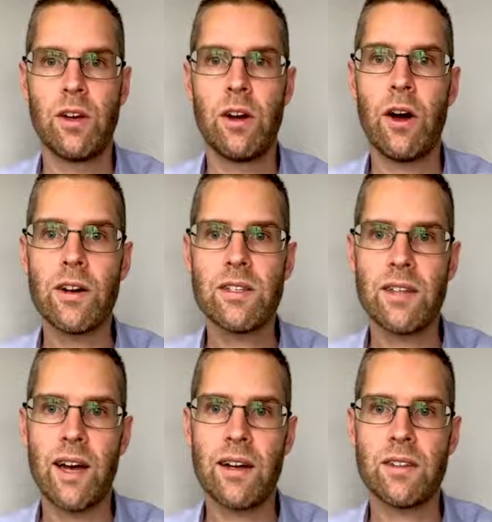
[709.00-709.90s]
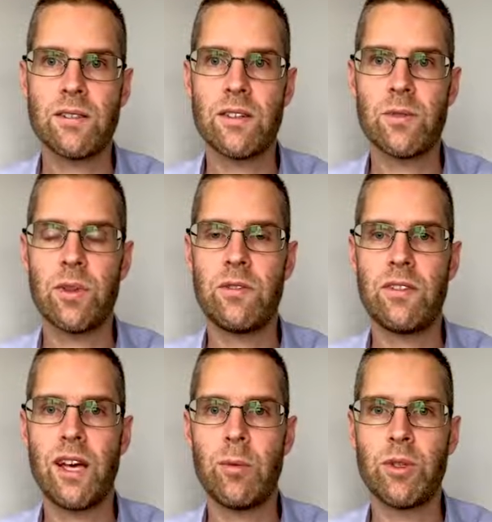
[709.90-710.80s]
Our stack starts with the
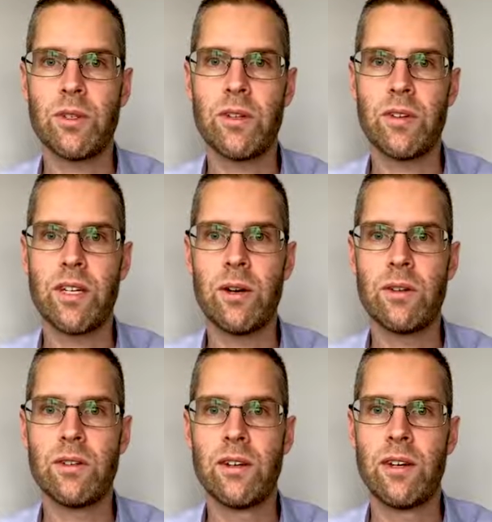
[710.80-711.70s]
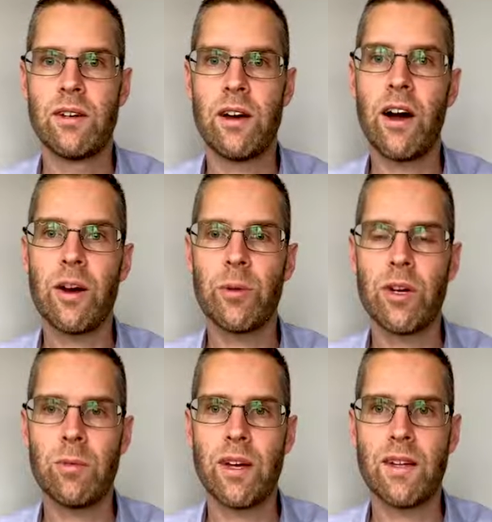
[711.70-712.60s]
Viamo delivery node, a hardware
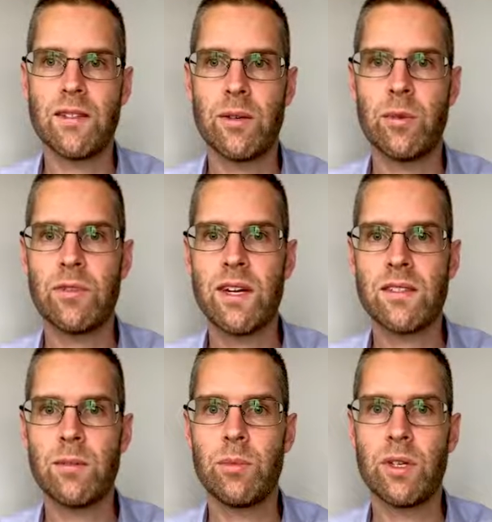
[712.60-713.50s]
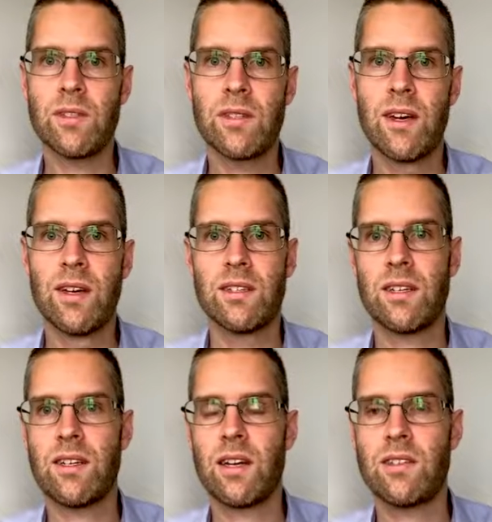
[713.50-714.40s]
appliance that we've custom built to
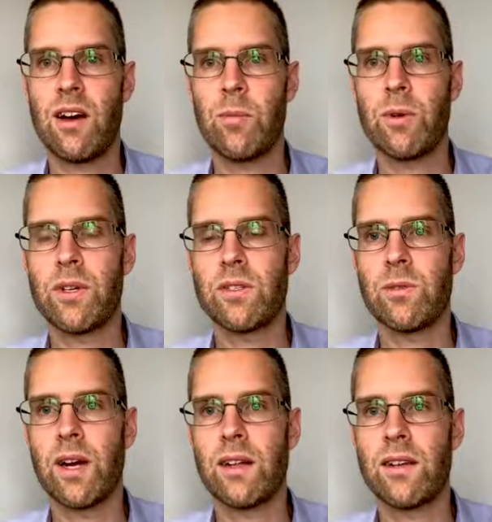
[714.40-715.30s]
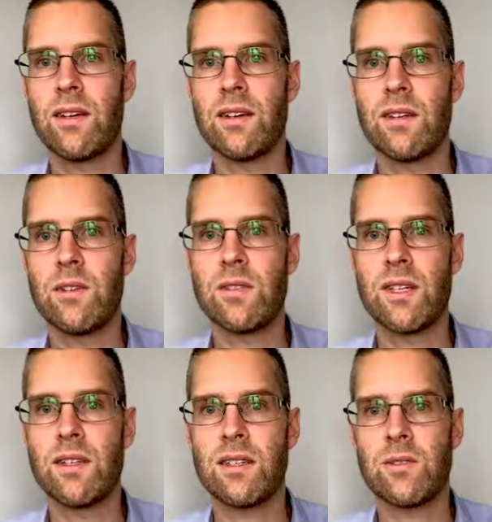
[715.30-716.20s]
connect to operators directly
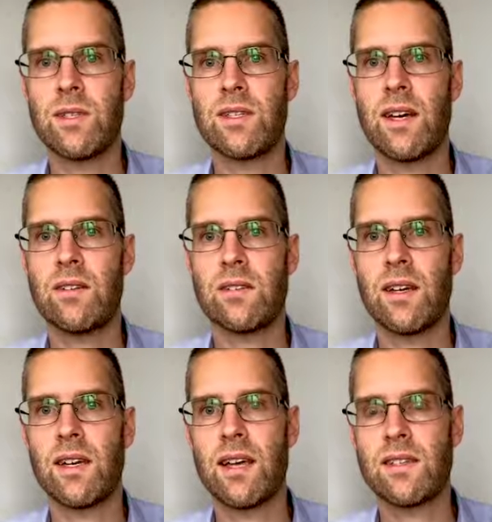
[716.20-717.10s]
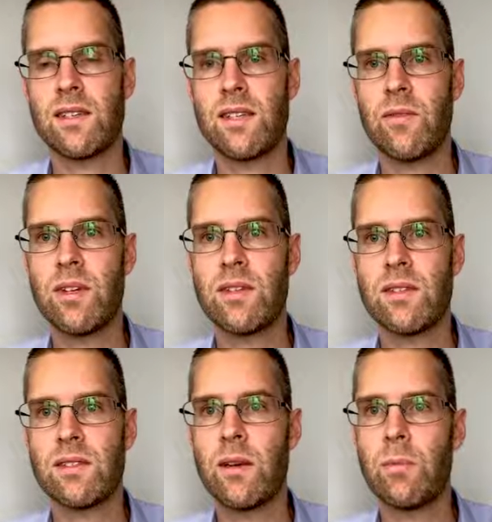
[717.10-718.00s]
using industry standards like SS7,
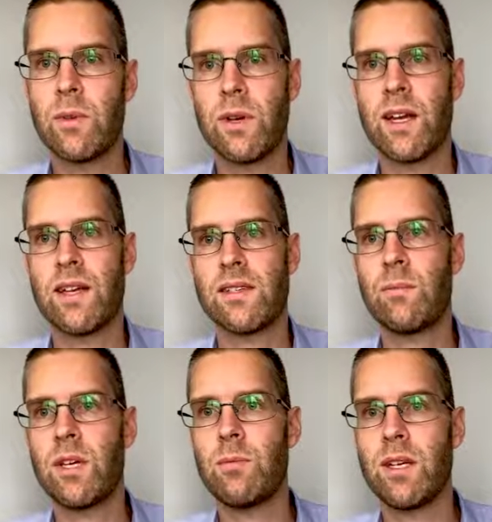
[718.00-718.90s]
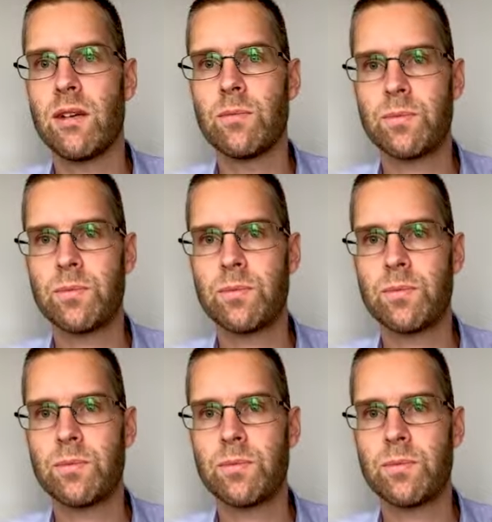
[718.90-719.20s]
SIP, and SMPP.